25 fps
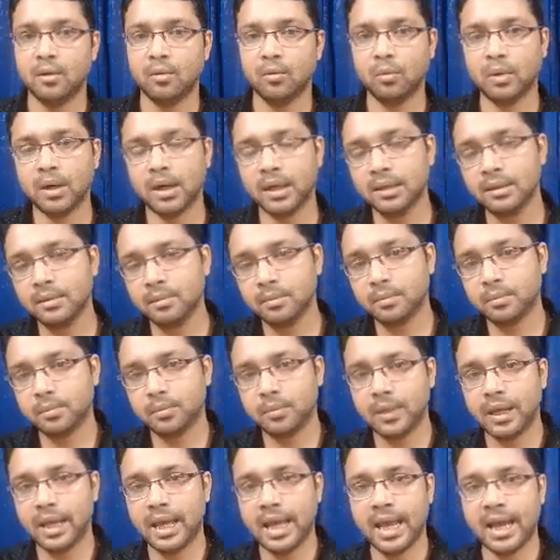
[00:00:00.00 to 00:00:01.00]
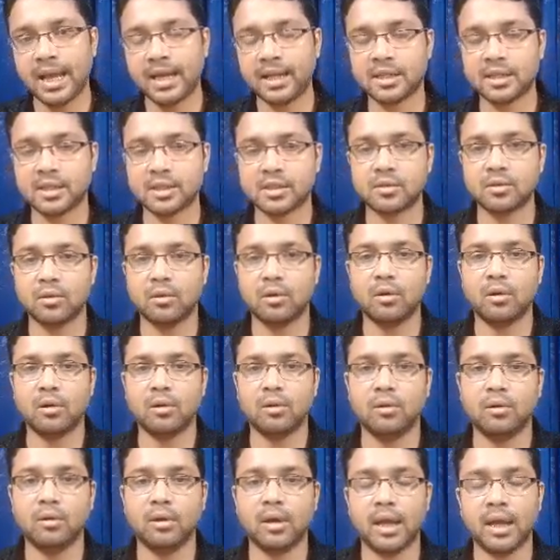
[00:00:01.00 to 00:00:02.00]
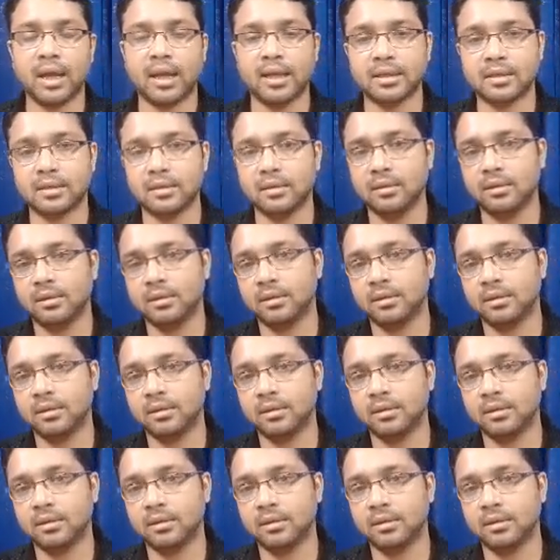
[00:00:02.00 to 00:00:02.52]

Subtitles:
one x has